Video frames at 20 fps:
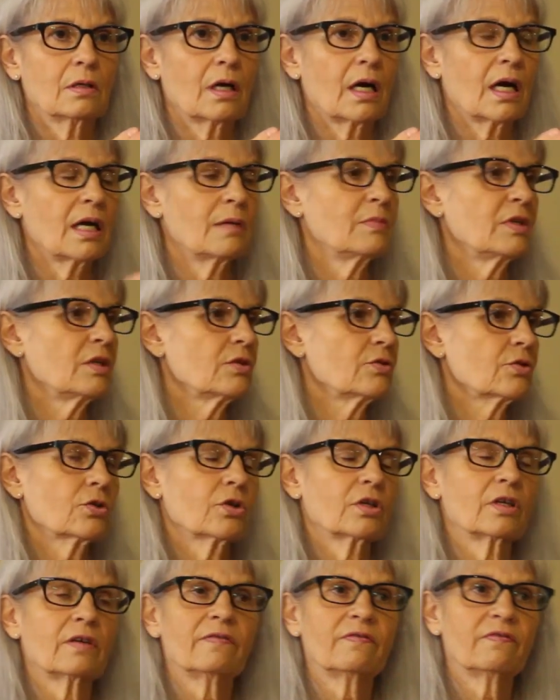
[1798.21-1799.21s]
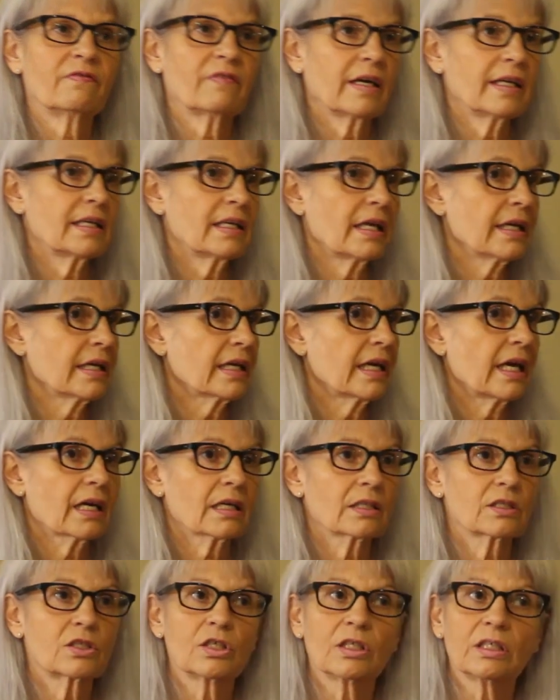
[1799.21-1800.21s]
I'm either going to fight like
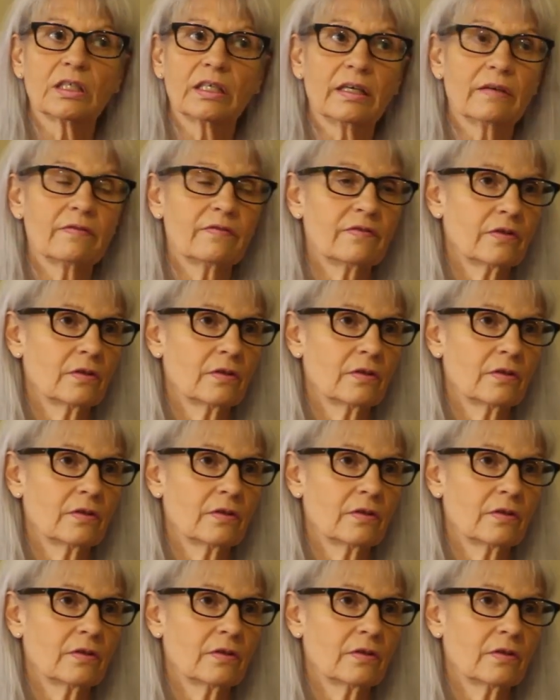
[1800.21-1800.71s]
heck to live,